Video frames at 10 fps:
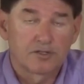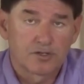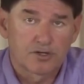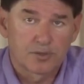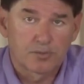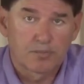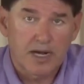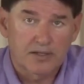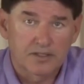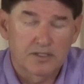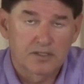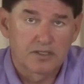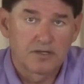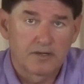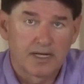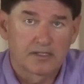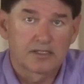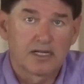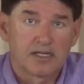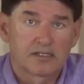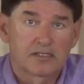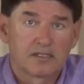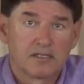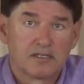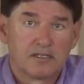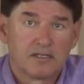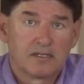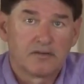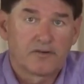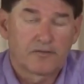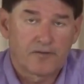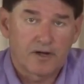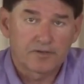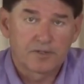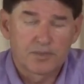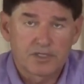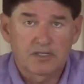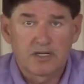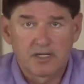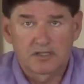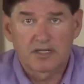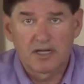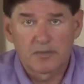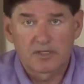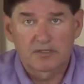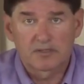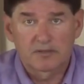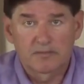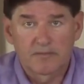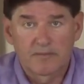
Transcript: title insurance policies in the United States for false and misleading statements.